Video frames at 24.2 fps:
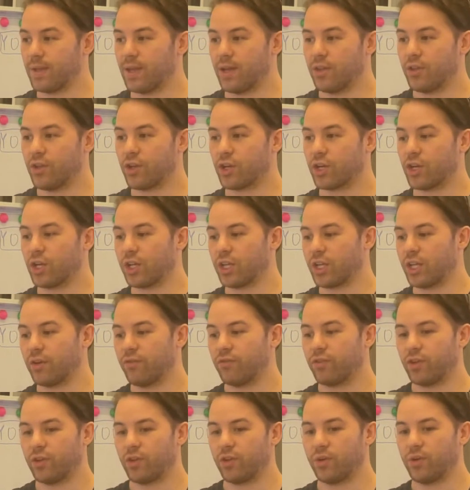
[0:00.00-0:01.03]
They're gonna give
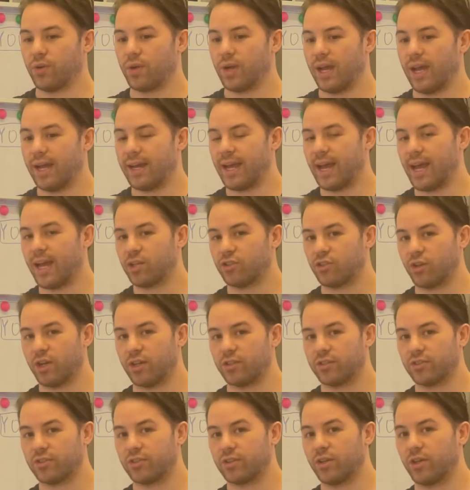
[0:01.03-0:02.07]
you an
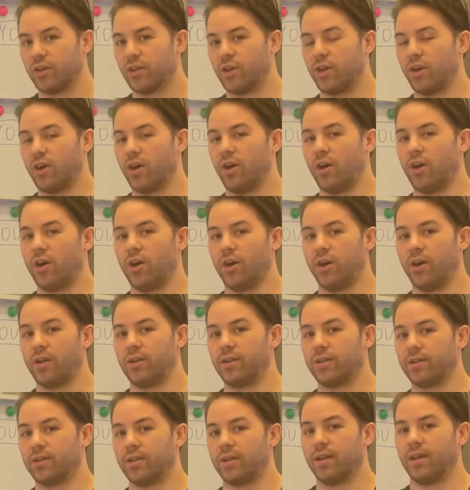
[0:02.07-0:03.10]
address on
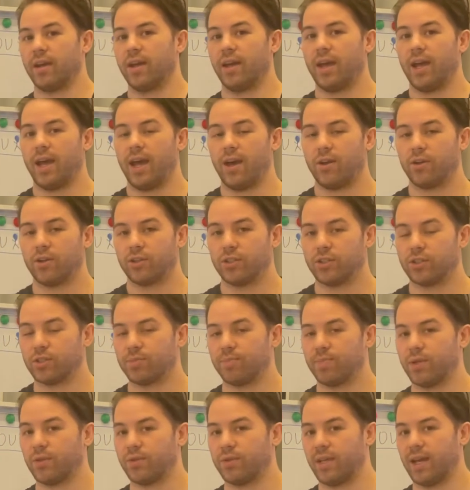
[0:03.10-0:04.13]
how to
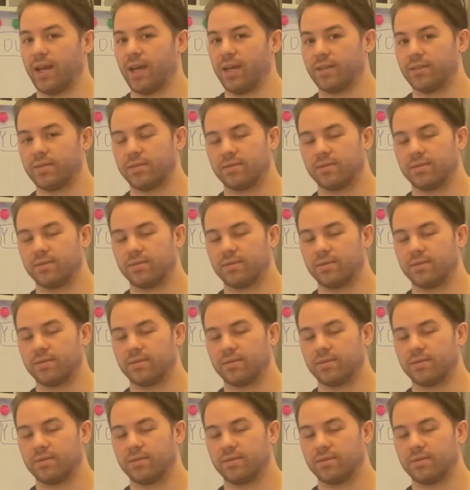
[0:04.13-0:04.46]
dispute that,